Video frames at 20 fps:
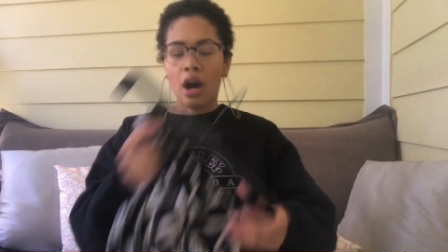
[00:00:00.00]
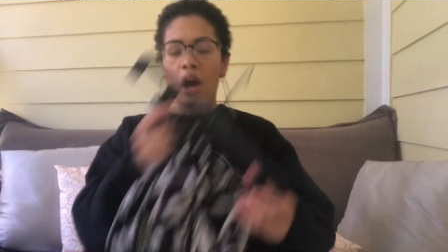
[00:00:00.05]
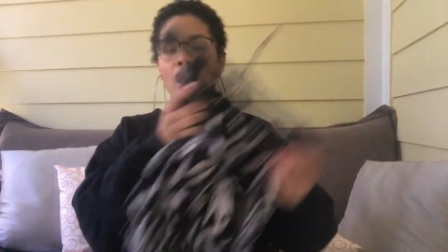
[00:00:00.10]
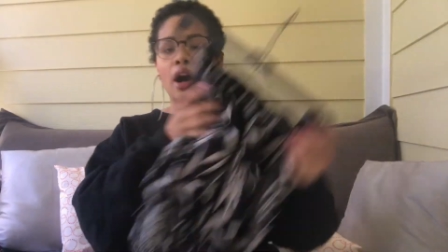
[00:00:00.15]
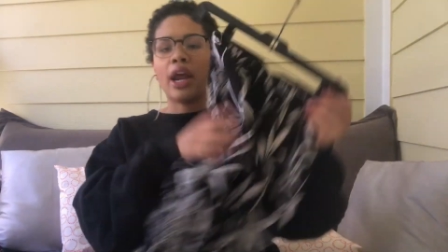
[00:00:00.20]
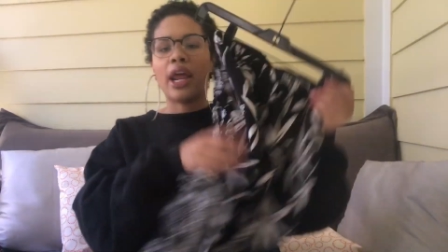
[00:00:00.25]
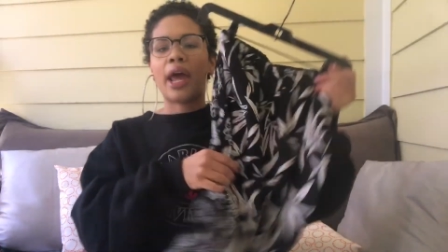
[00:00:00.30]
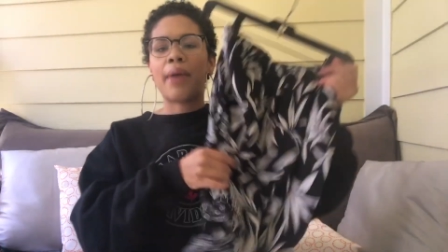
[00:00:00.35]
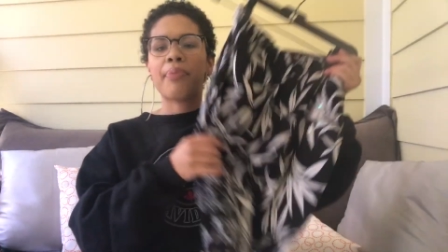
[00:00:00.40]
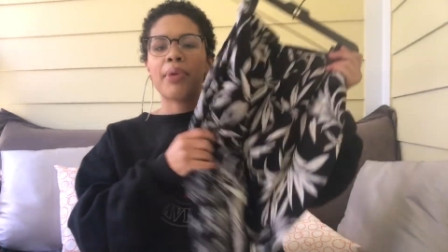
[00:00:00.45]

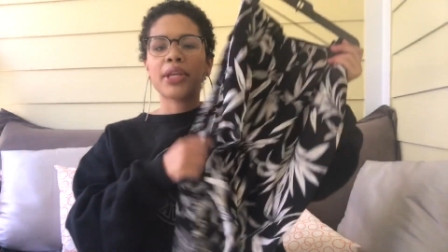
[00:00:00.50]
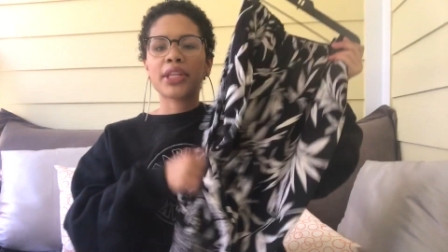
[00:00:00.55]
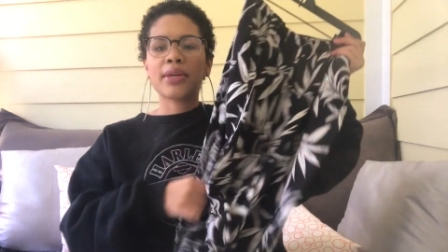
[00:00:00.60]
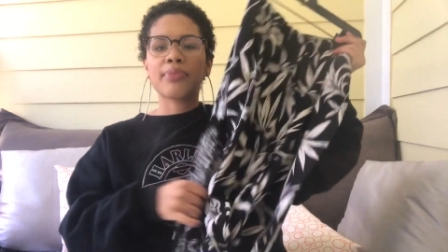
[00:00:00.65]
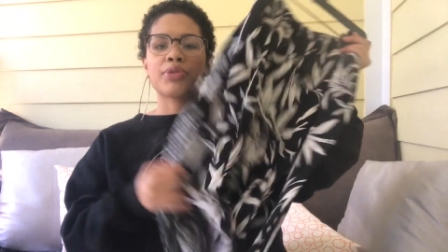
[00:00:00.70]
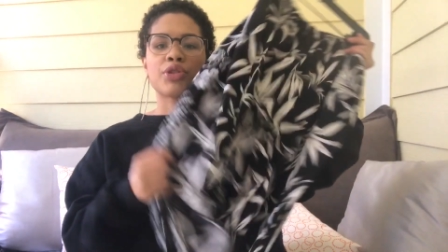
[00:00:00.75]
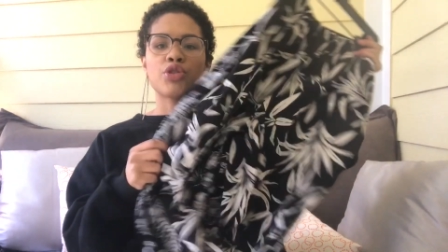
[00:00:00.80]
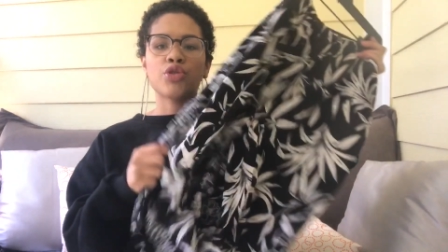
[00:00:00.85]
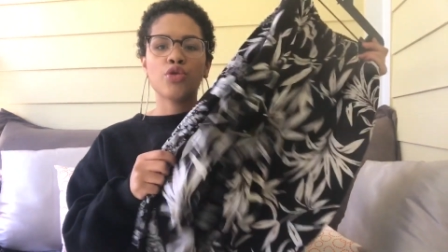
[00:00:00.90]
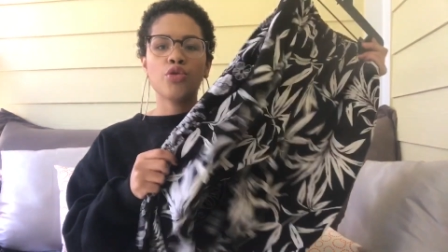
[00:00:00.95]
Alright, I picked
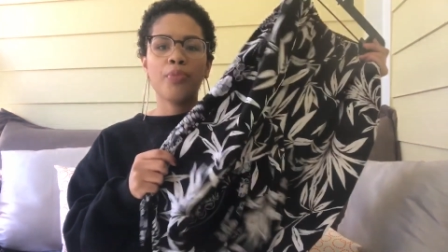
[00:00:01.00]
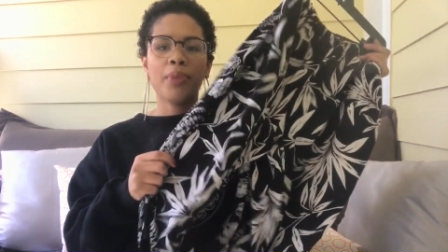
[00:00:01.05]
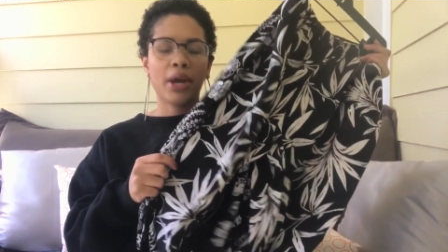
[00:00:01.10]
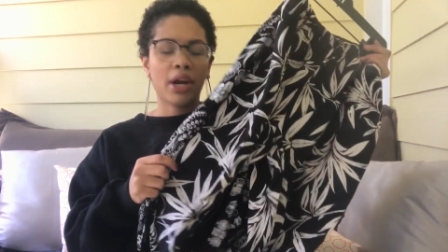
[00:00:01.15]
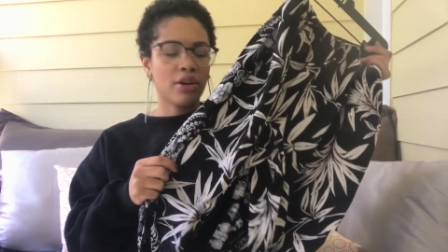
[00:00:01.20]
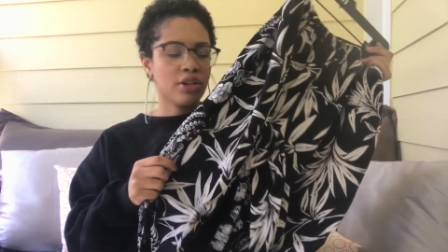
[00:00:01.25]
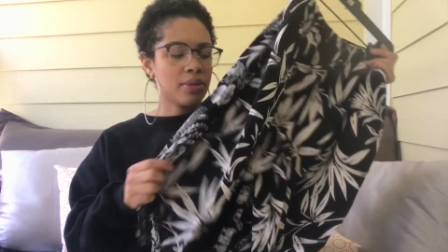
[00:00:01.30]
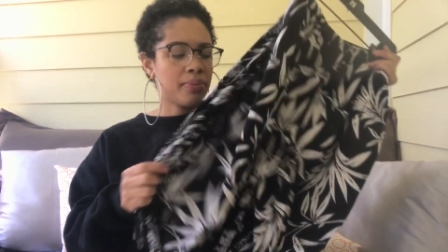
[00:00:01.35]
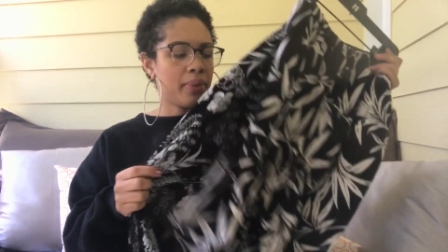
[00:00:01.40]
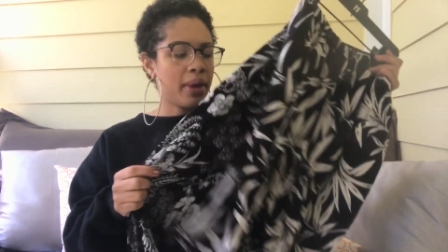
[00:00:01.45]
up two
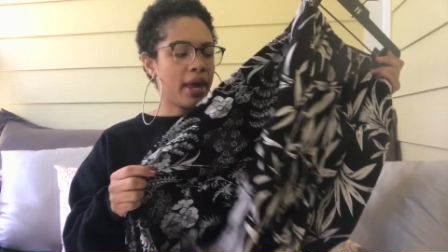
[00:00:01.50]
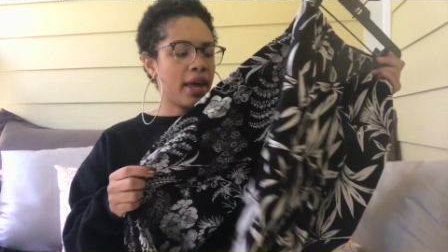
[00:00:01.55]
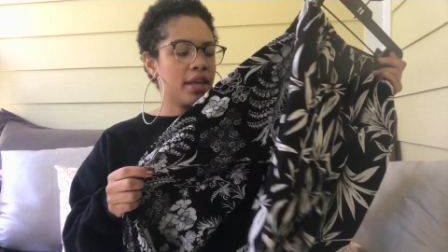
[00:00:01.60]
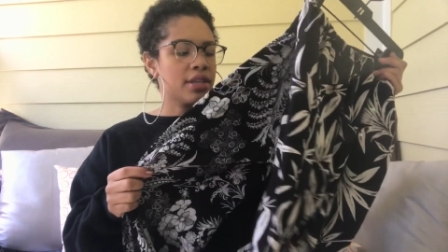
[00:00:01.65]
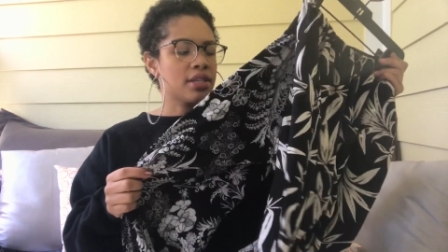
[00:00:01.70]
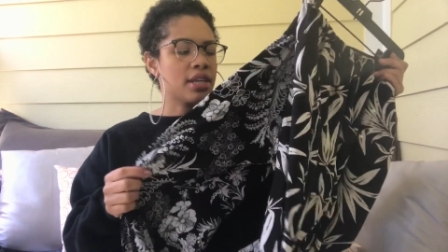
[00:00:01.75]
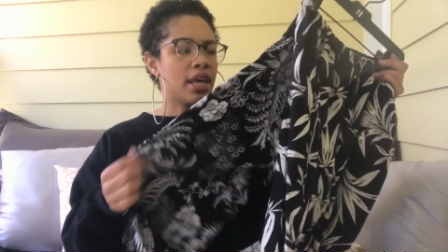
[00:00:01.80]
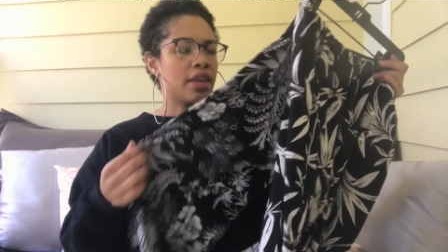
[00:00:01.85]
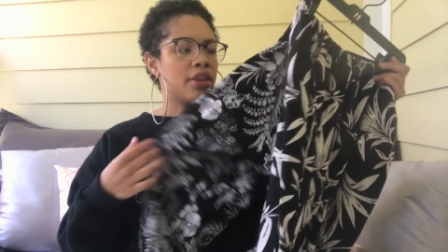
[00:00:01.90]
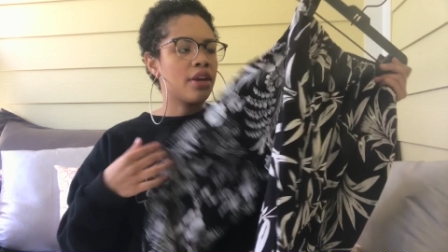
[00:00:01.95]
pairs of
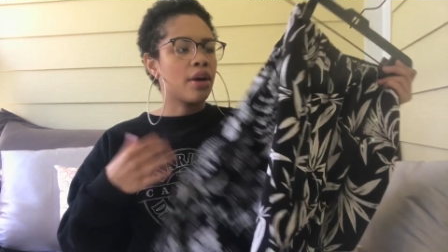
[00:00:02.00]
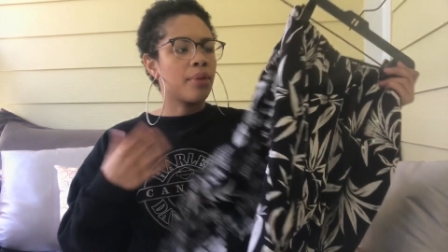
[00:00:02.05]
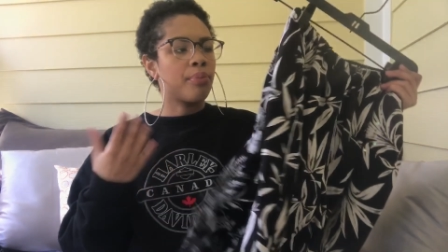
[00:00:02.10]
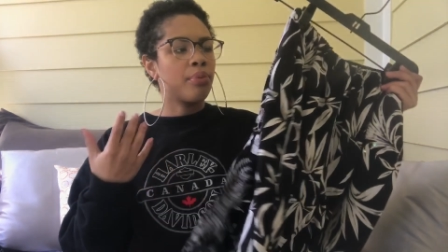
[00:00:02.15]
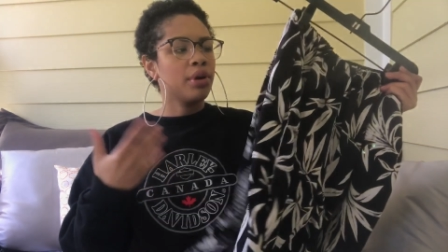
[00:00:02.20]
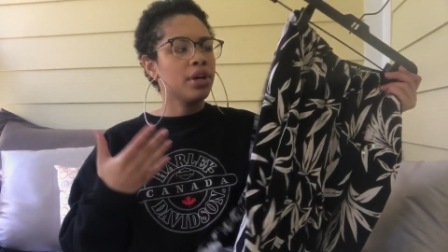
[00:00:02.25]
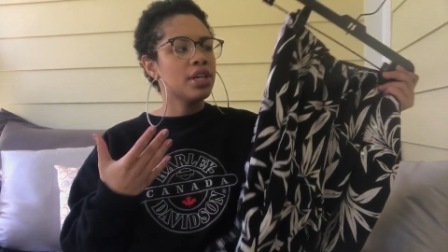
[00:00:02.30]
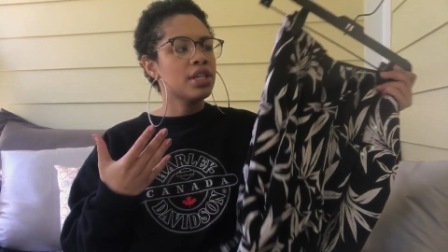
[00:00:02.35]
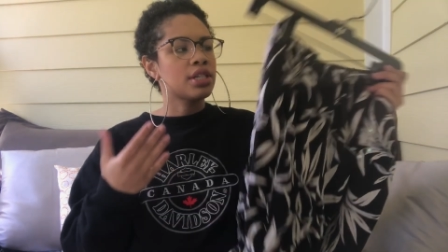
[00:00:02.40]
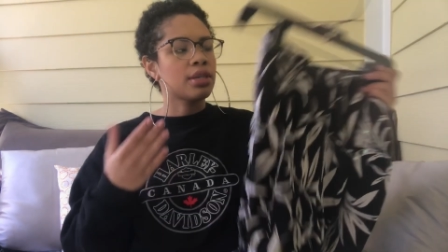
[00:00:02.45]
pants and they're
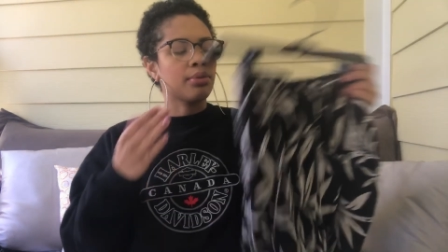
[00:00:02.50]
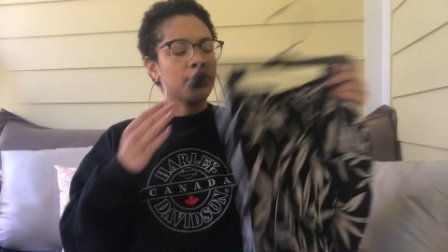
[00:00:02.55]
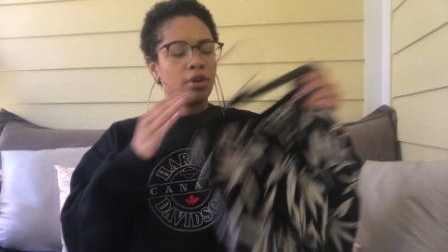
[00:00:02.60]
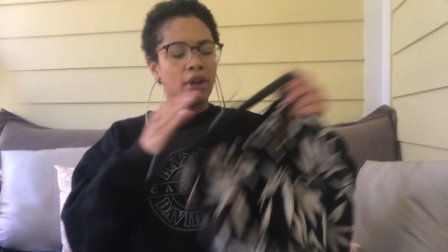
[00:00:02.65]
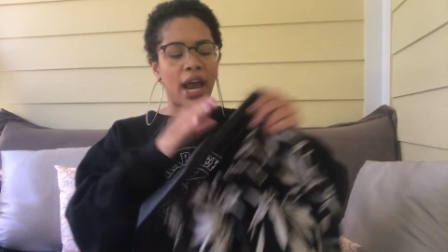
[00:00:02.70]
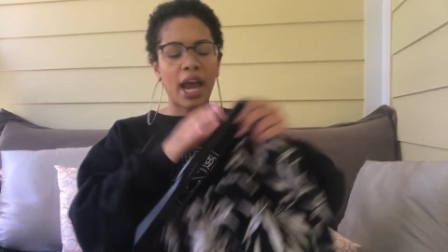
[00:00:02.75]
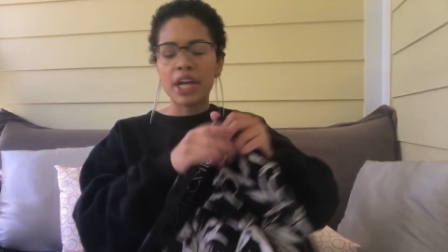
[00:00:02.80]
pretty similar.